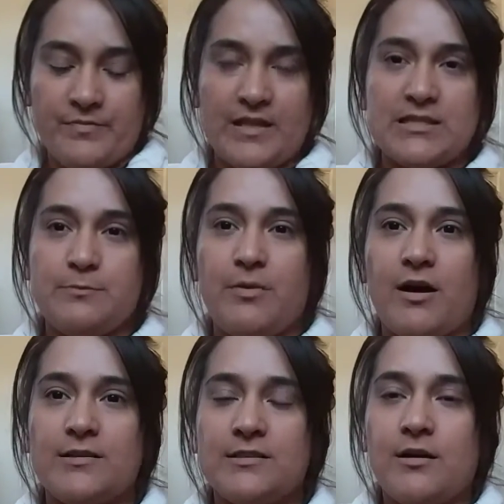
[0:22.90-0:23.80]
This
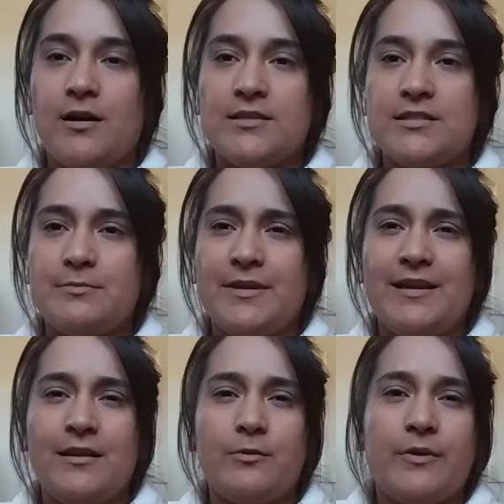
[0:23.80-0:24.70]
box cost
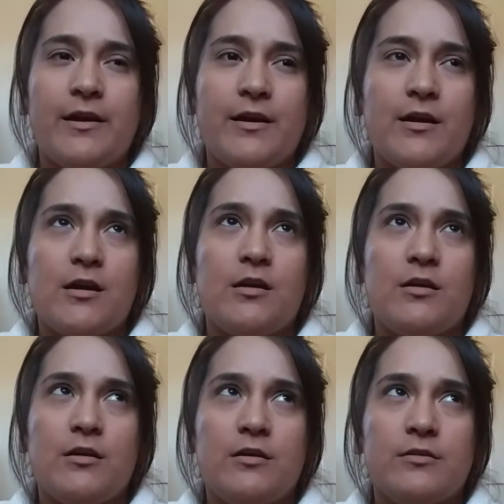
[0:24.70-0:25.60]
me around,
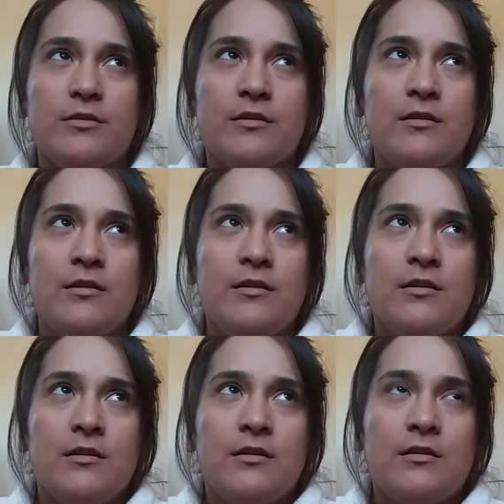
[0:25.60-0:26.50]
I
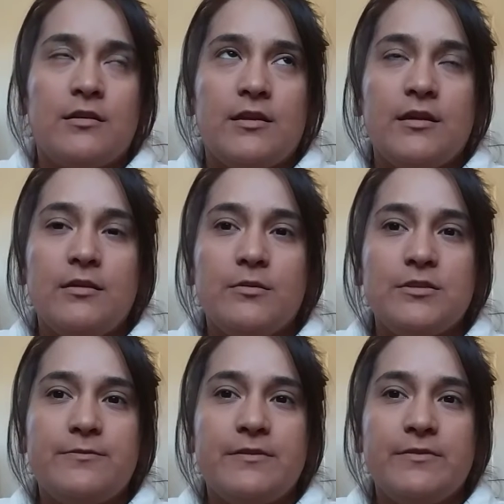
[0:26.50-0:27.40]
think it
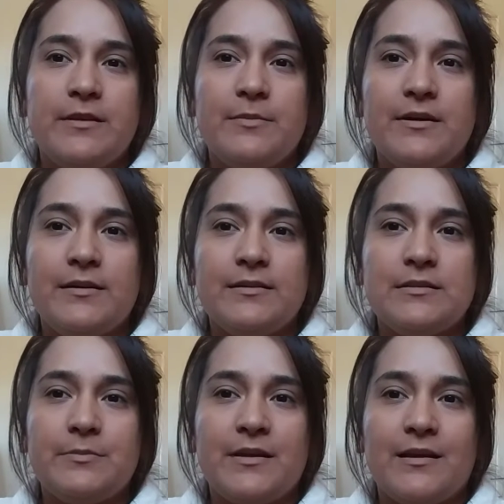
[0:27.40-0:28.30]
was 50
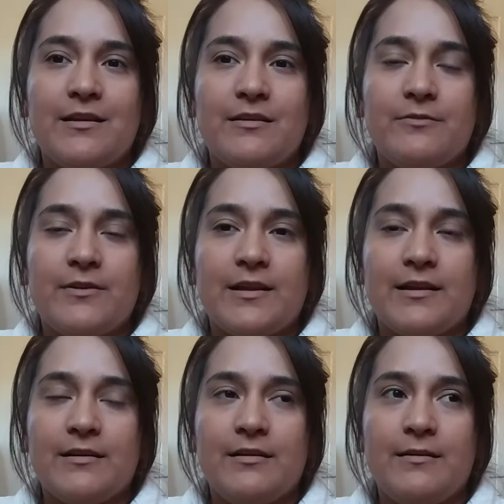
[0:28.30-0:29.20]
bucks, but I got it for
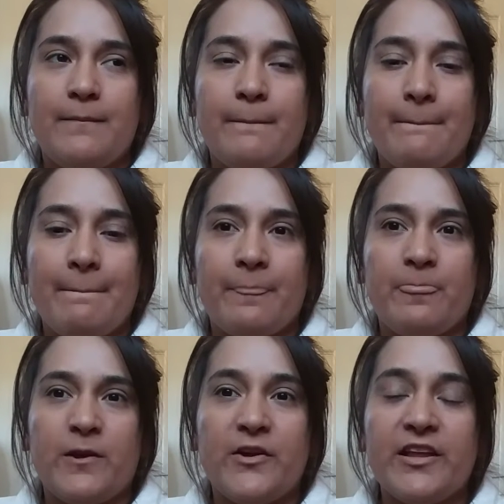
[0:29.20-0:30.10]
like
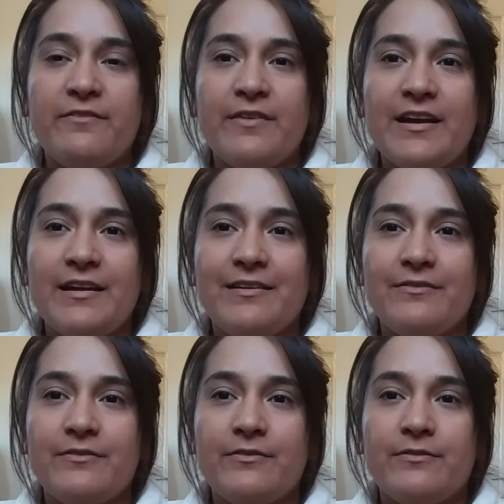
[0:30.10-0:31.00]
35
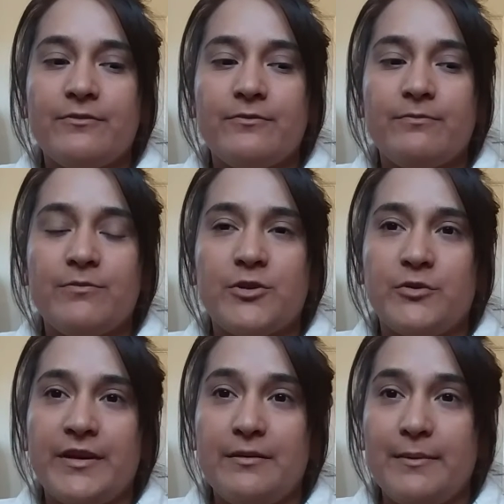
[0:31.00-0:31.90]

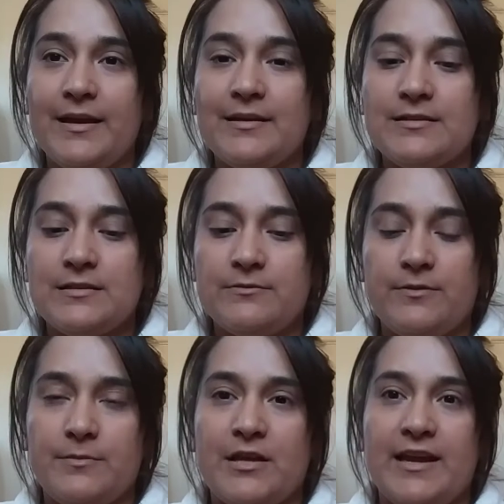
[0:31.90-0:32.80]
through Ebates
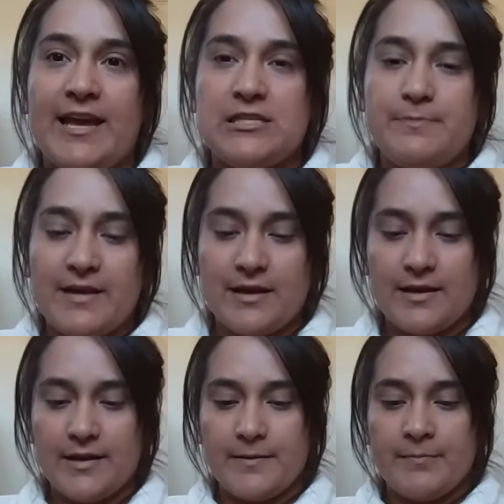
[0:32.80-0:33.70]
from the cashback I
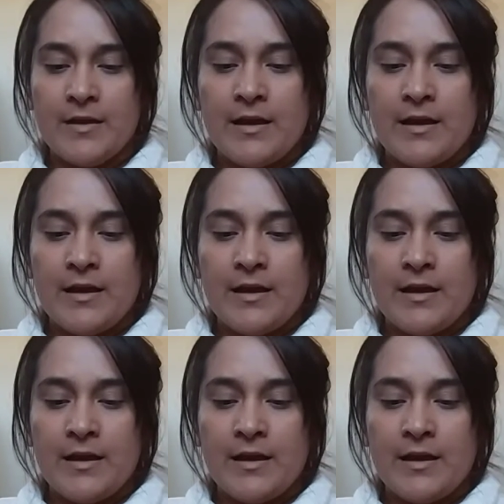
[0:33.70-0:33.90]
get.